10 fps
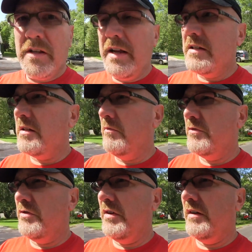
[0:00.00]
I'll answer them
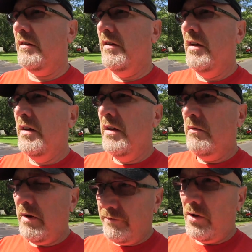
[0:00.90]
during
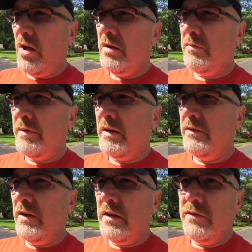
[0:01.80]
my vlog,
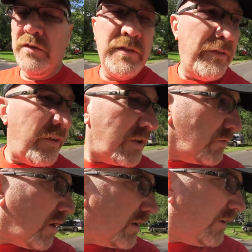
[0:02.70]
but uh, as soon as I finish
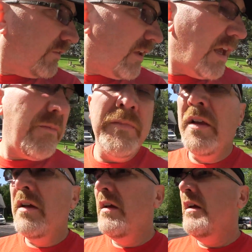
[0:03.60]
walking Sam,
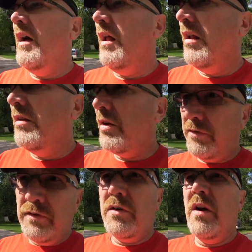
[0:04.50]
i uh, look
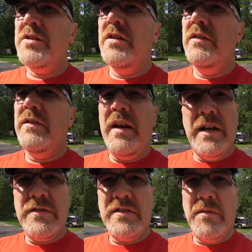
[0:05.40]
through the questions and
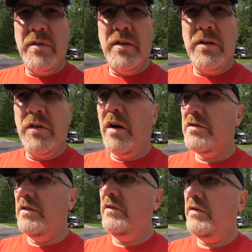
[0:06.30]
answer some of the
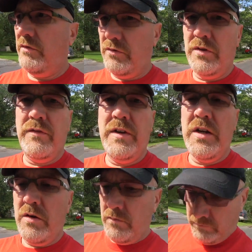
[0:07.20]
questions through the video.